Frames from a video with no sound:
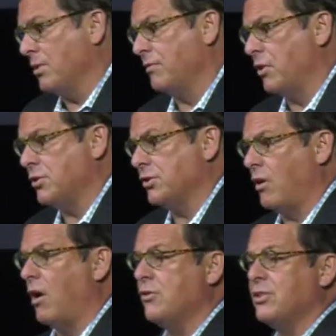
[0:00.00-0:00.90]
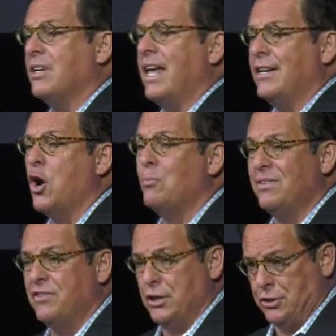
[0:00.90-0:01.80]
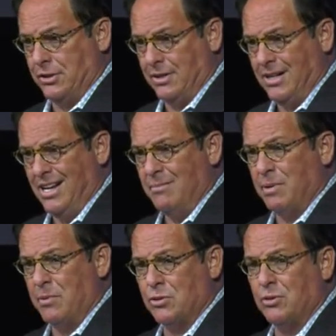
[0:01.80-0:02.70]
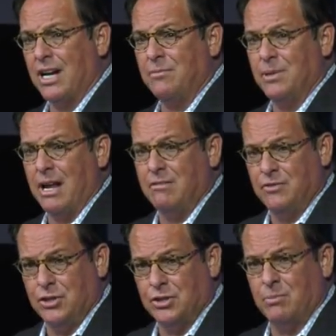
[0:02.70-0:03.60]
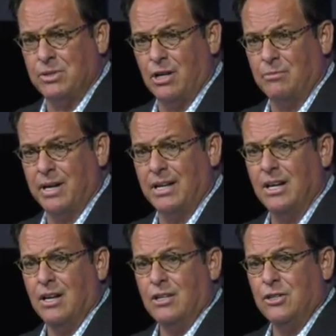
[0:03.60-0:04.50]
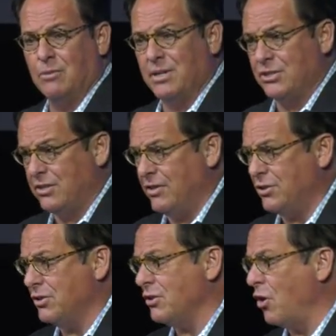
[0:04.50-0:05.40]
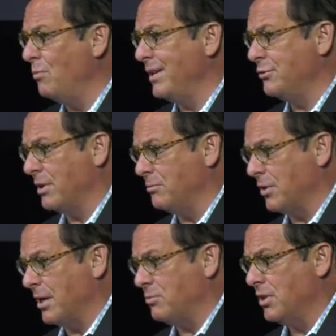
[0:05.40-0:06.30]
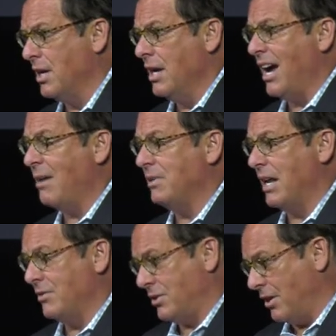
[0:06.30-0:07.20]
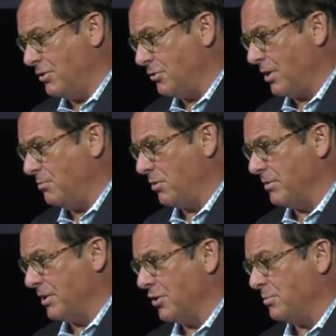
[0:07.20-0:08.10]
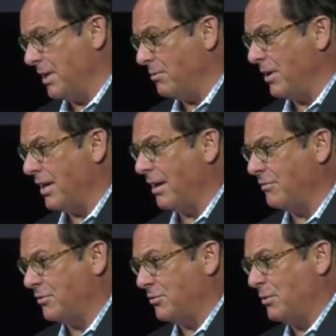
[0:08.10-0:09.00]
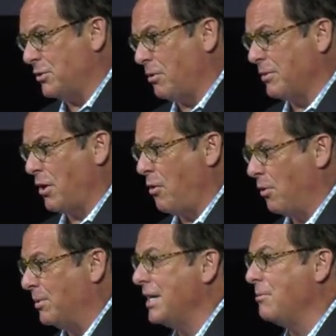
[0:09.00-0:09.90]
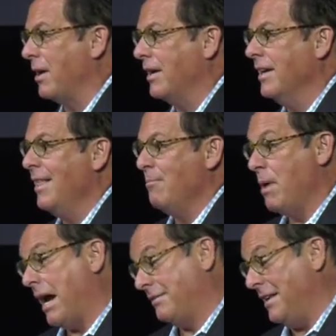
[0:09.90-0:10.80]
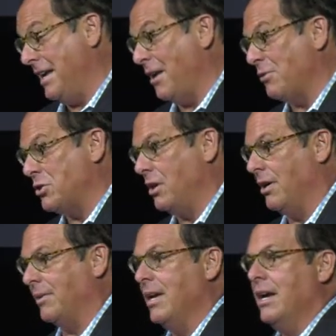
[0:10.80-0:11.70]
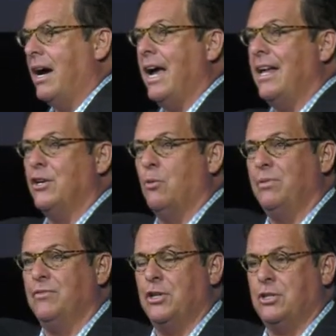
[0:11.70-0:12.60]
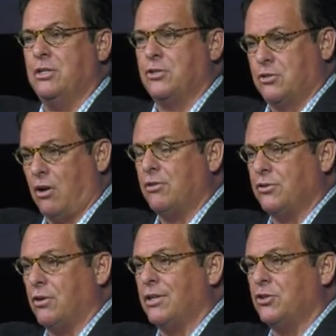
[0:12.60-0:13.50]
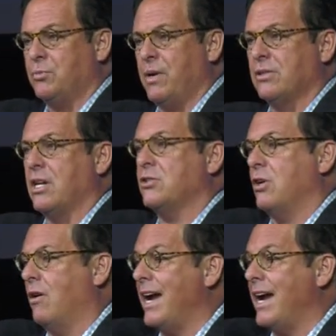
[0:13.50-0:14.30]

where the verses are. All of a sudden, I had an open vision. Remember, it's okay for me to have a vision. I'm a young man. Young men see visions, old men dream dreams. I've been having tons of dreams over the years, but anyway, I've switched over to old. But anyway, back then, I was young. I had an open vision. It's called discerning of spirits. I saw